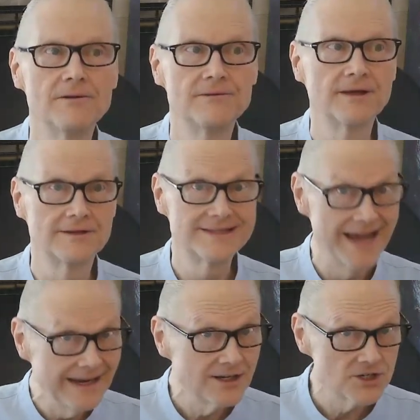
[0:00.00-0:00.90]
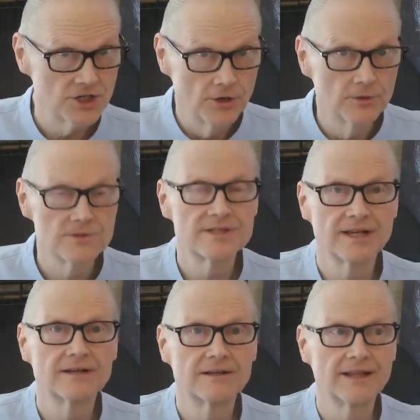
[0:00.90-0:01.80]
the data shows
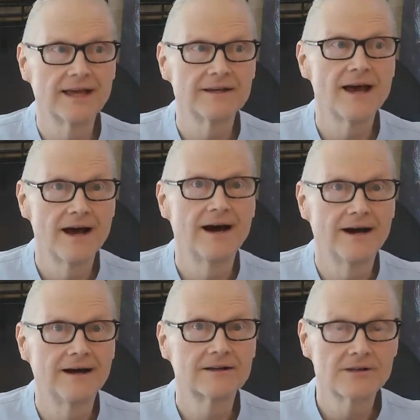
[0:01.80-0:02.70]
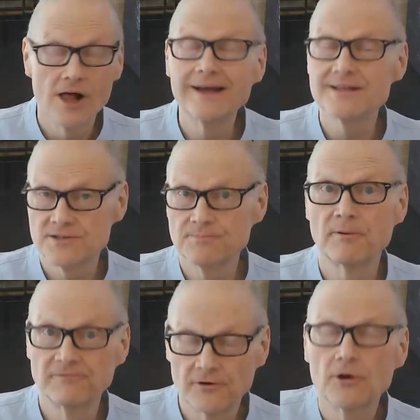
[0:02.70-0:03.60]
that clients
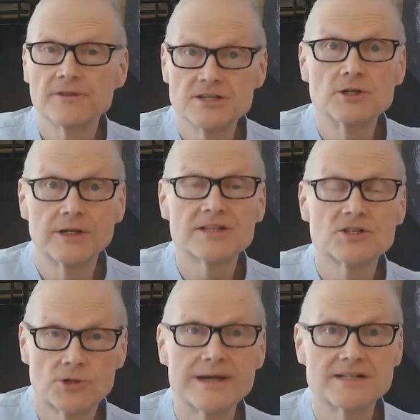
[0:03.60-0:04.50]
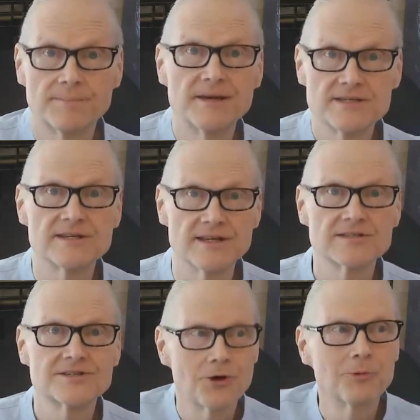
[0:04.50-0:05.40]
prefer that you get straight to business.
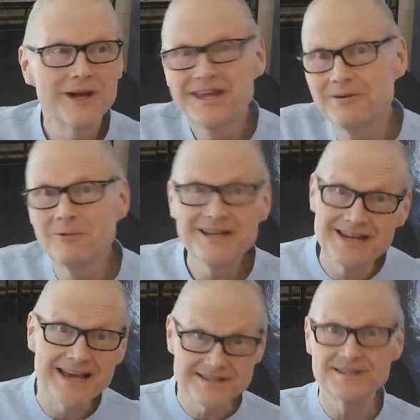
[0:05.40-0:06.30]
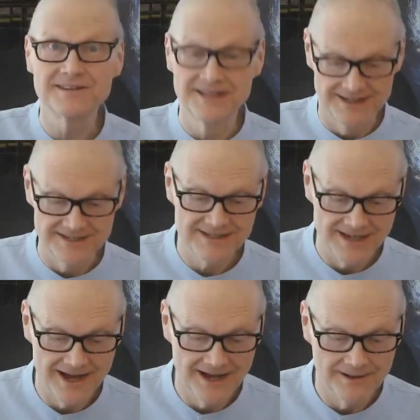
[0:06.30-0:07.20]
So we tested this
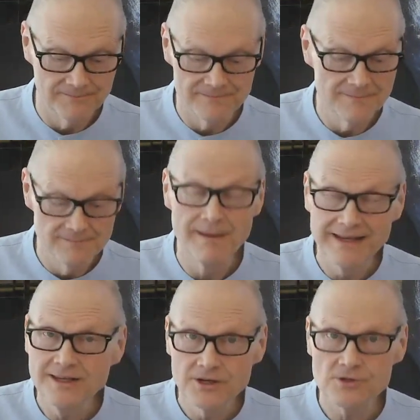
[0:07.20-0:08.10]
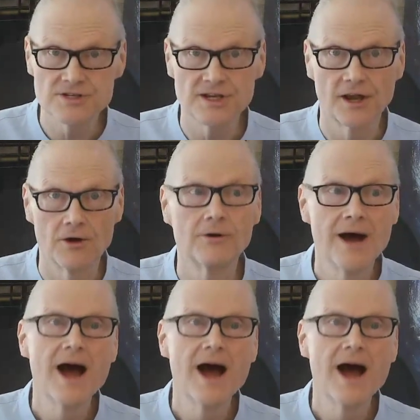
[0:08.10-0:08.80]
many years ago.